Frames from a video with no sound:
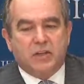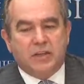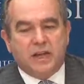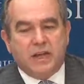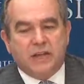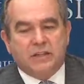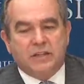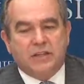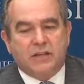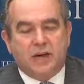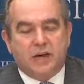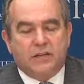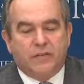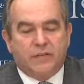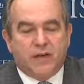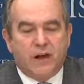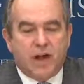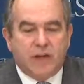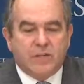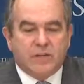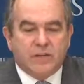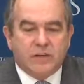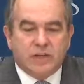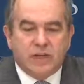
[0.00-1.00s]
in
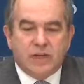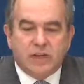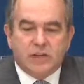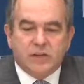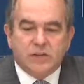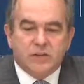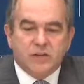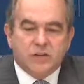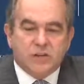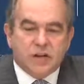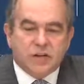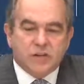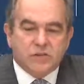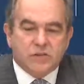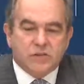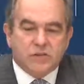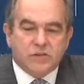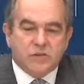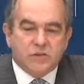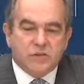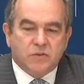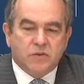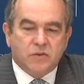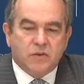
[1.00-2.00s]
1995 and again in
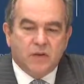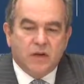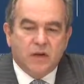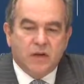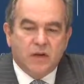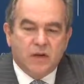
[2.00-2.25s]
2002,